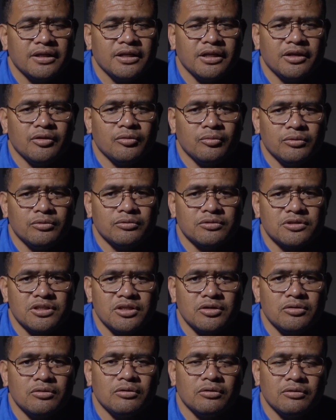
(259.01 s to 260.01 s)
it will
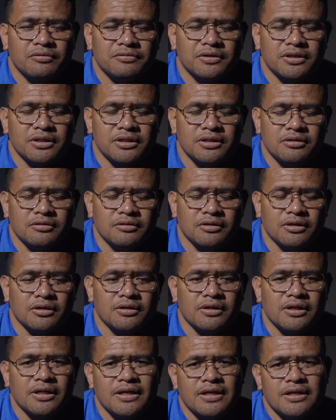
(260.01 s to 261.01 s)
still overheat in
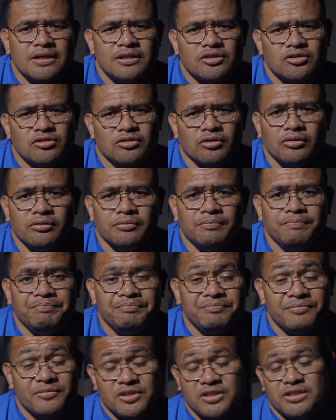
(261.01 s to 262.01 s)
you. So
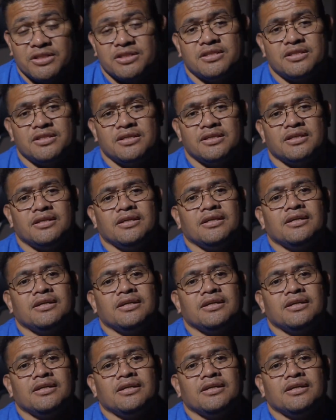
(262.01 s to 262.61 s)
just